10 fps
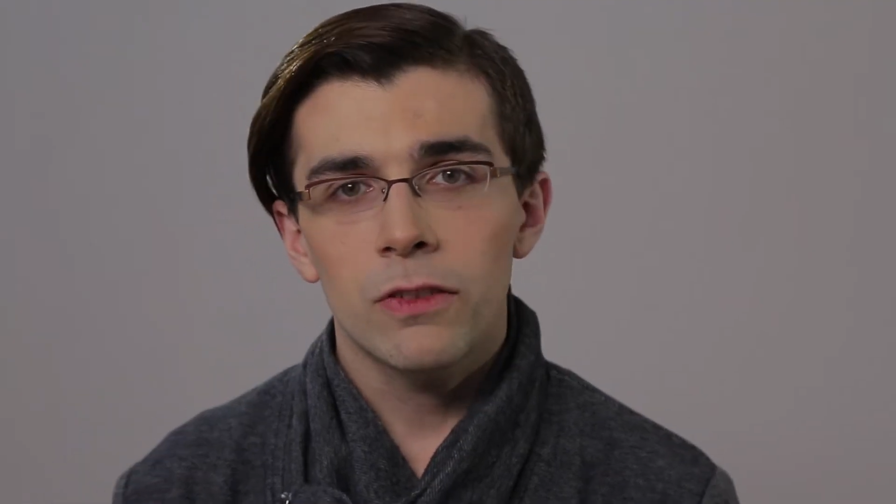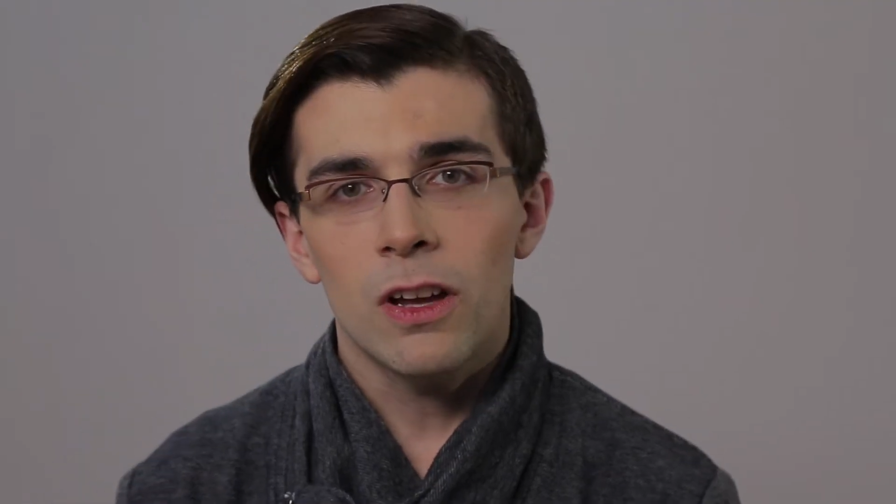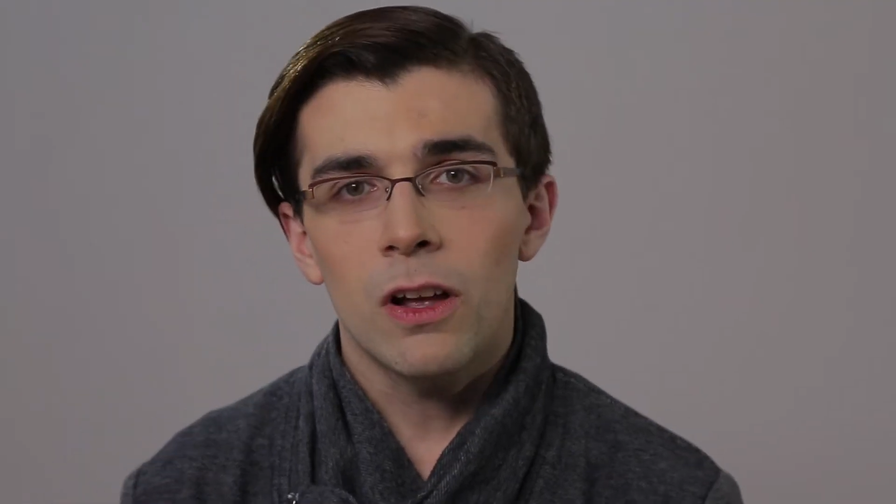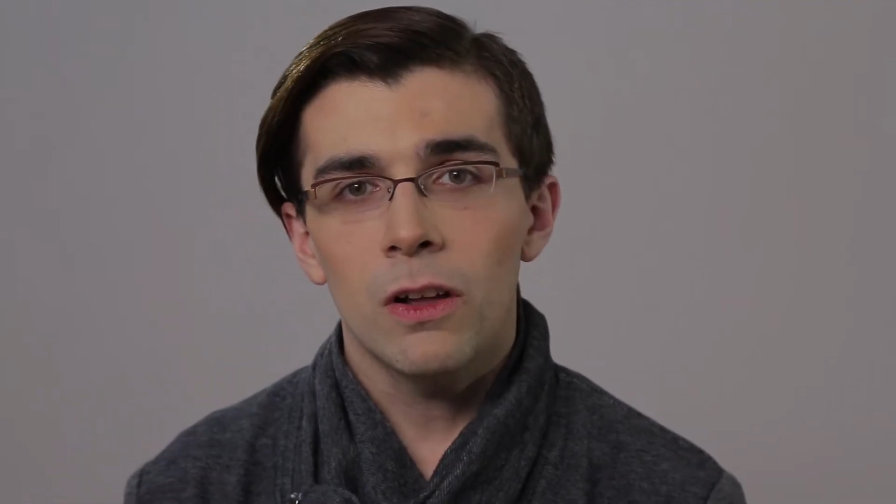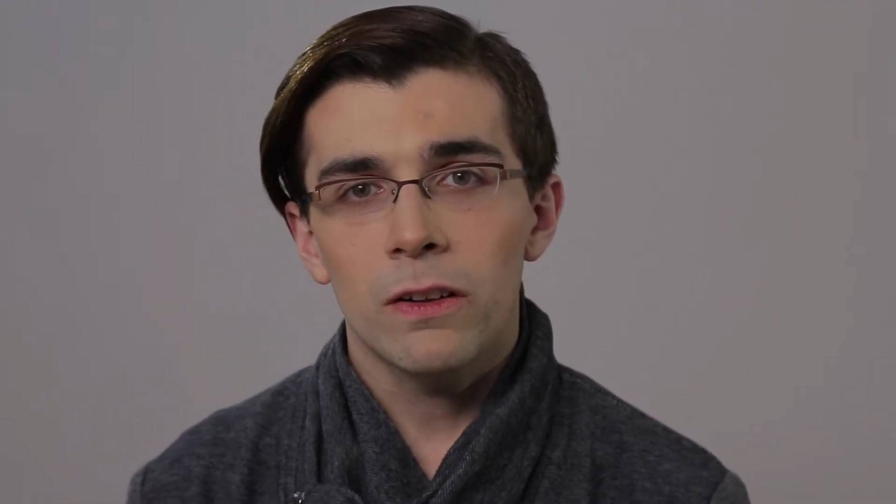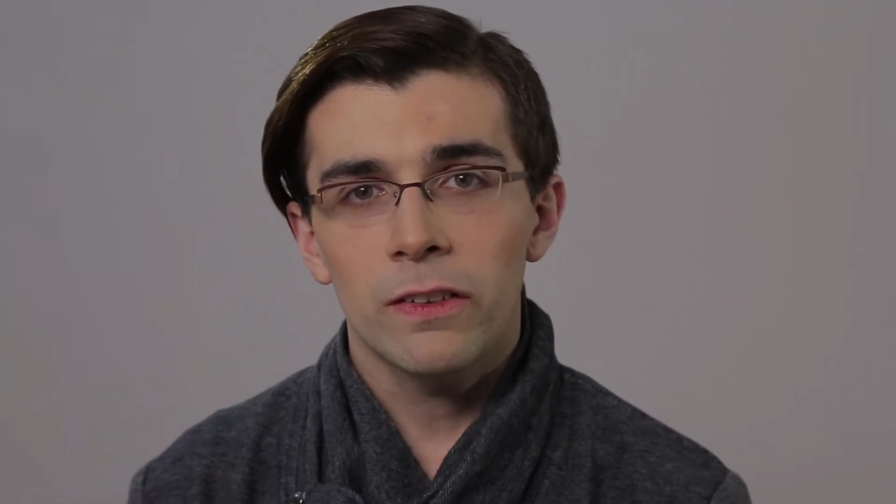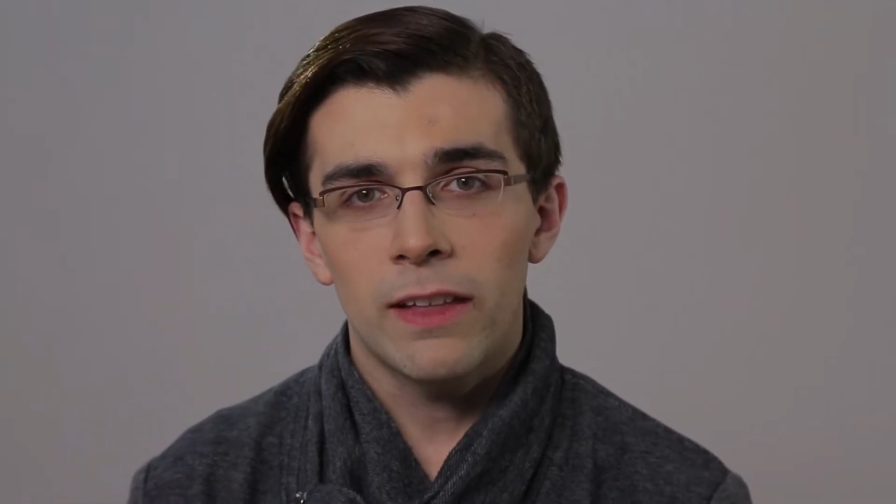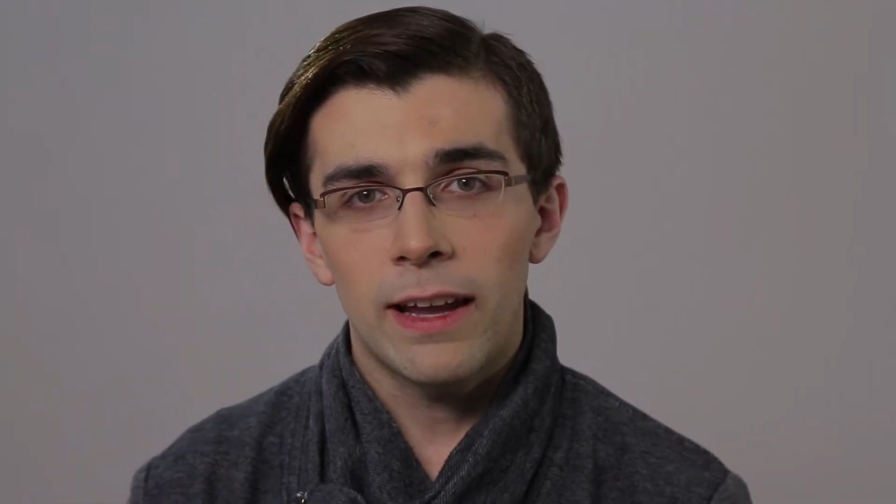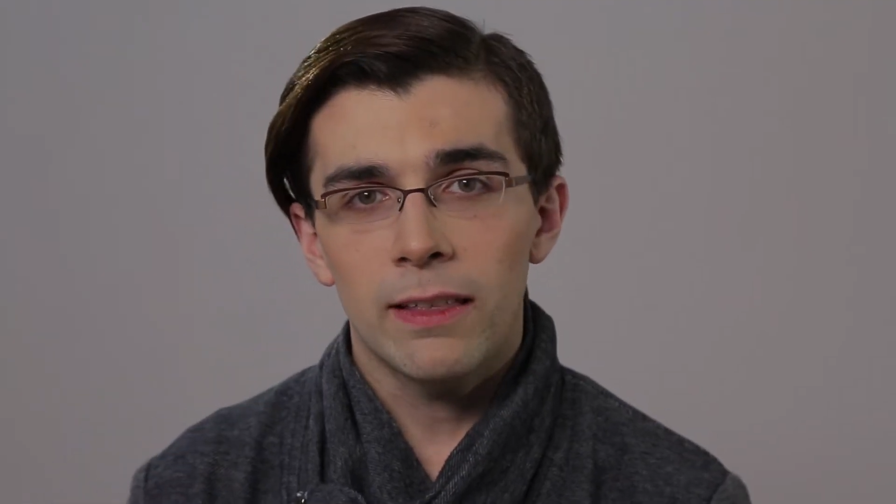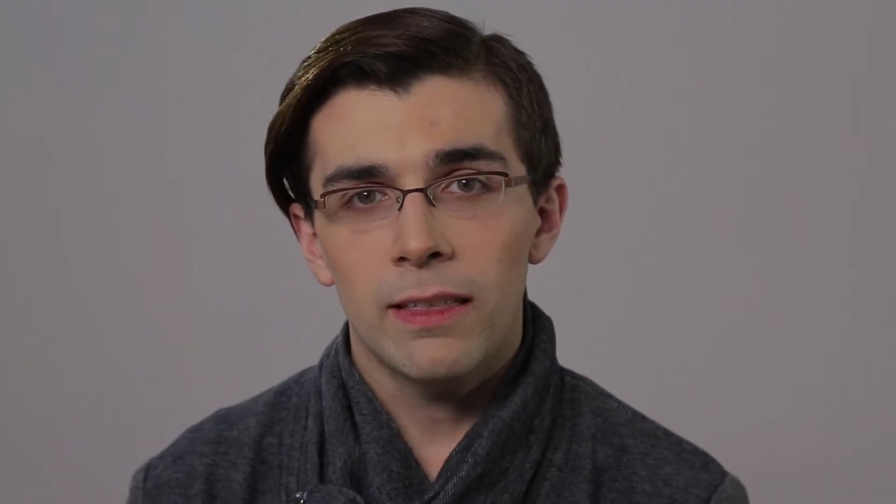talks
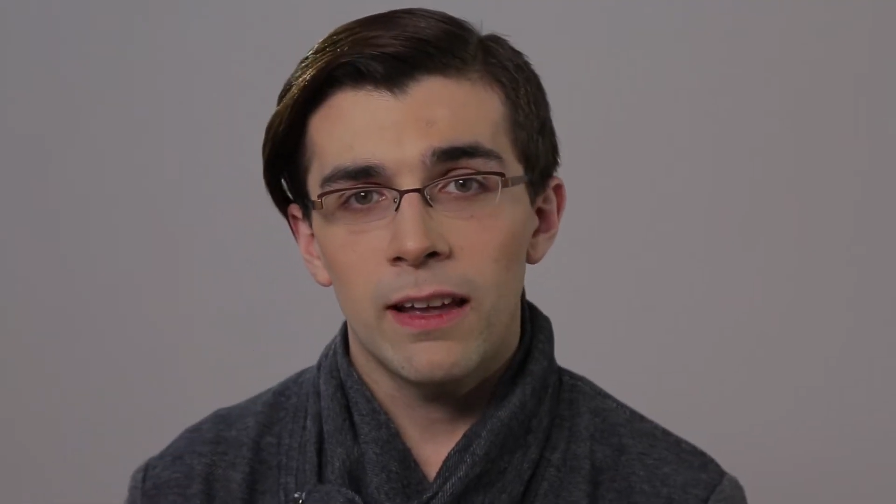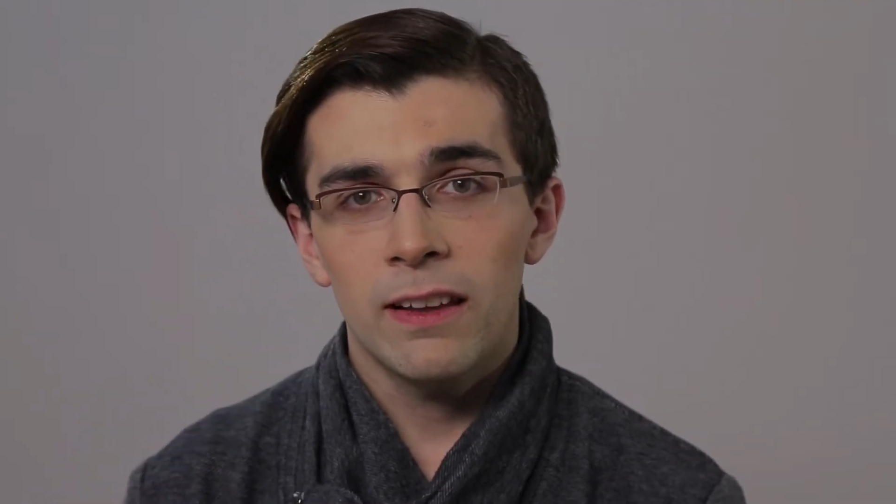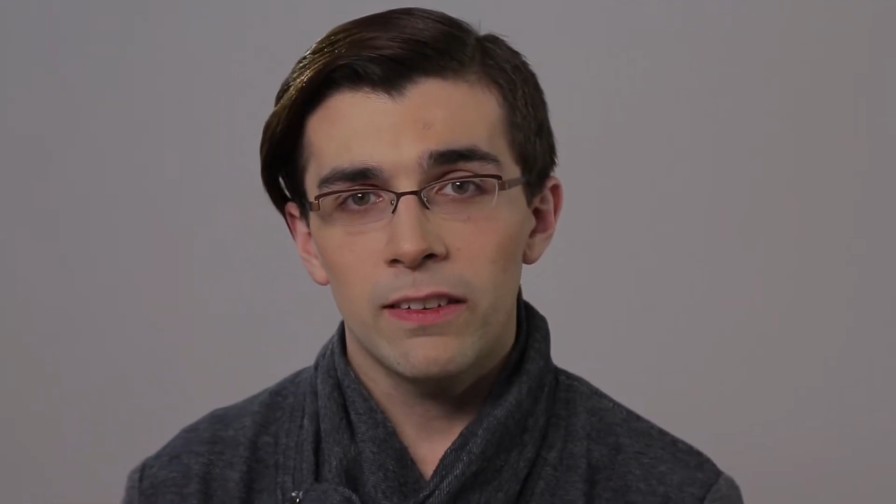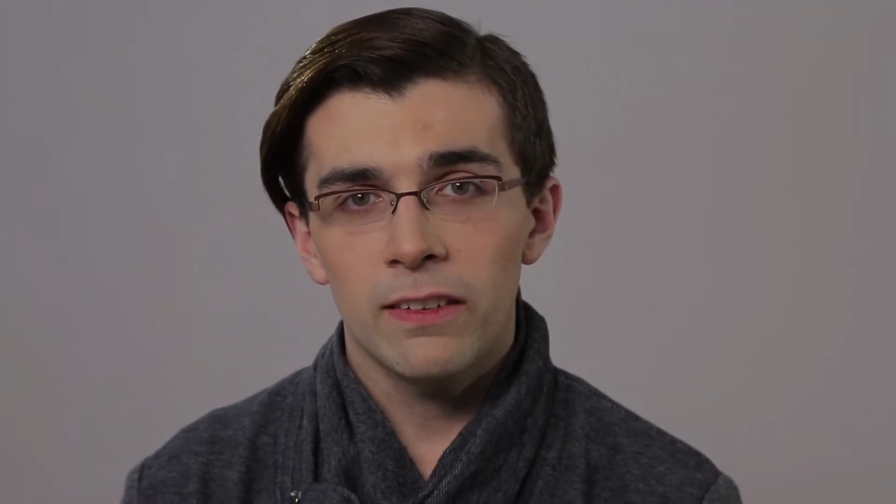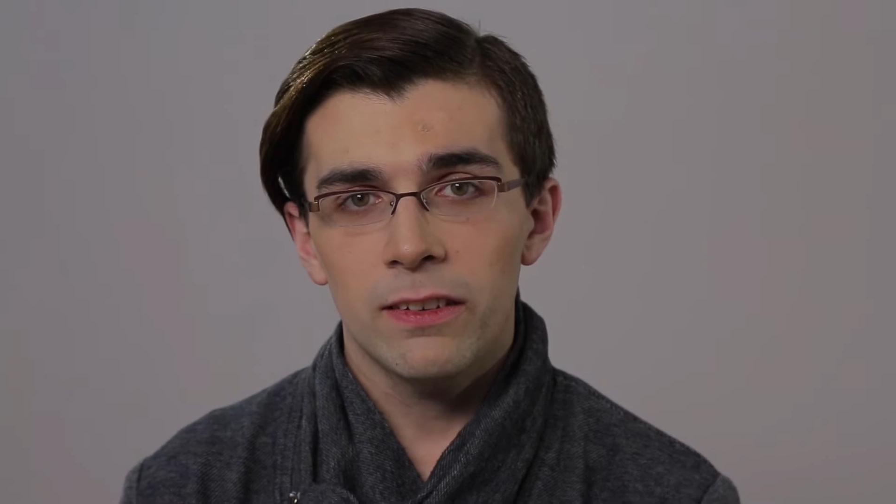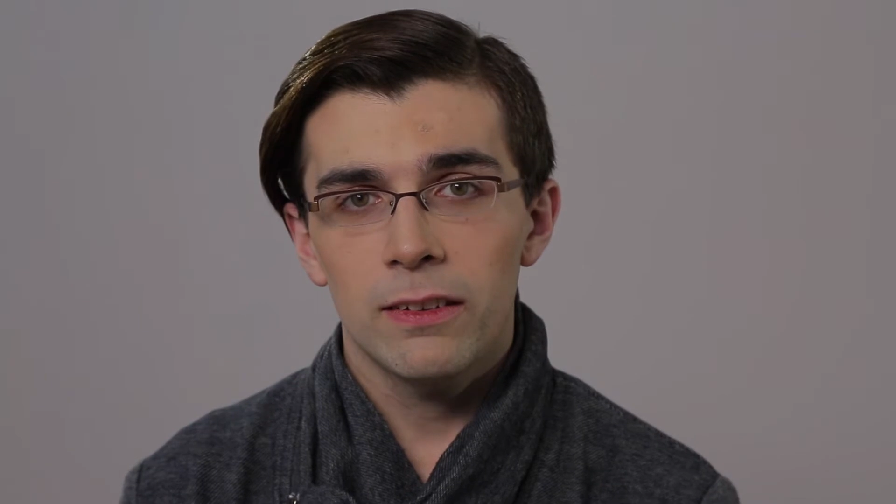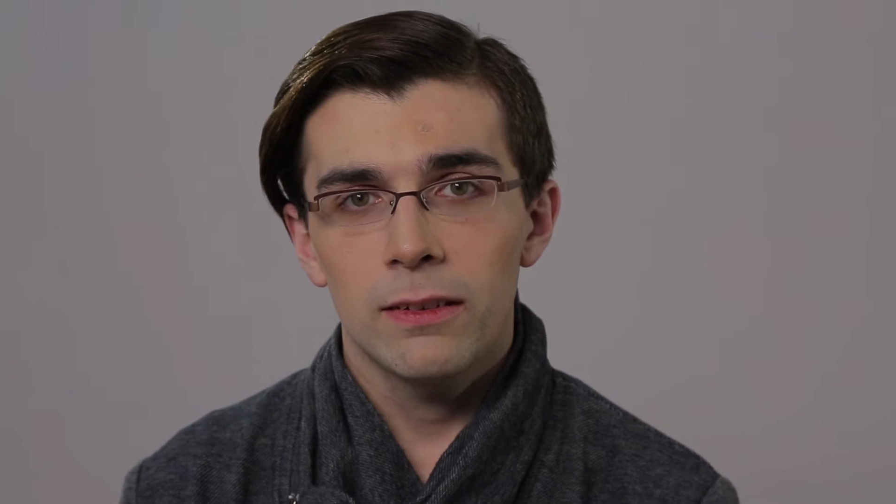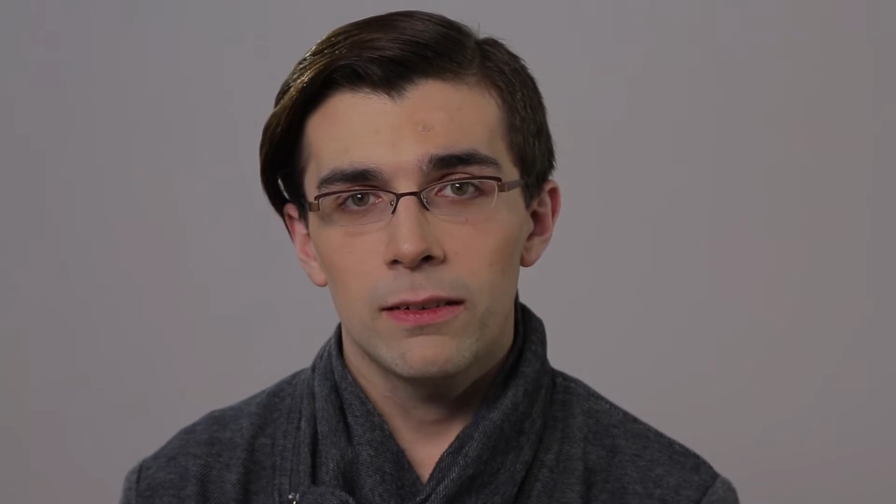like this,